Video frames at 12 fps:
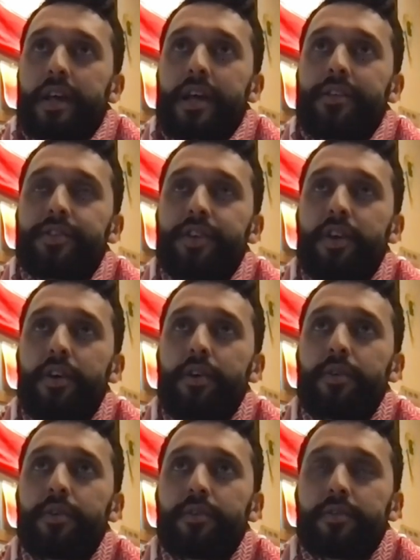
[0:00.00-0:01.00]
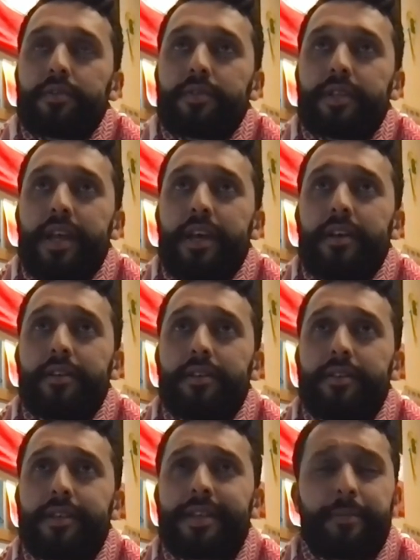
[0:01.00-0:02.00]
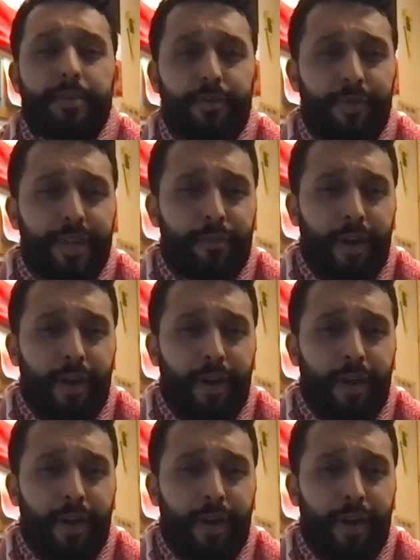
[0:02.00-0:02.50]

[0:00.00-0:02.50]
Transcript: And so, yeah, there's heaps of really